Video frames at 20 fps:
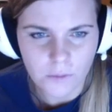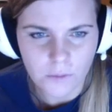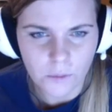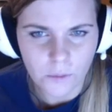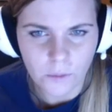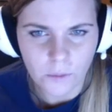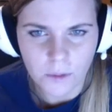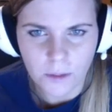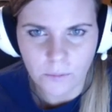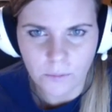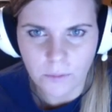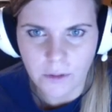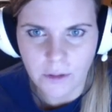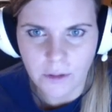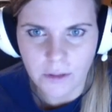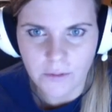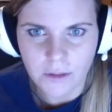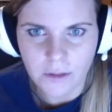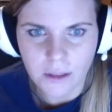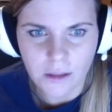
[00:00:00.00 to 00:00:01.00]
Move under
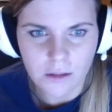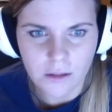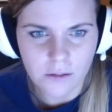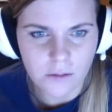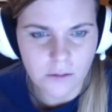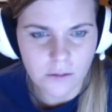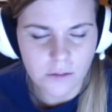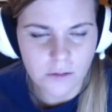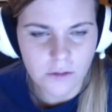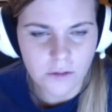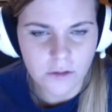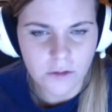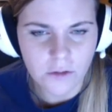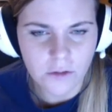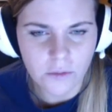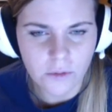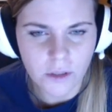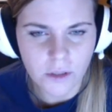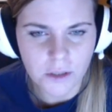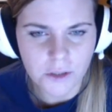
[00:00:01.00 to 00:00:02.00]
the
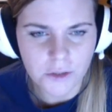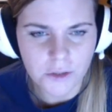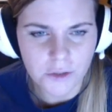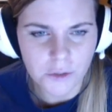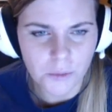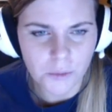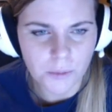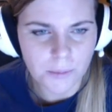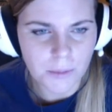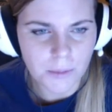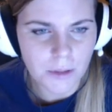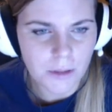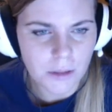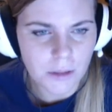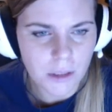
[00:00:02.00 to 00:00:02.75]
storage room.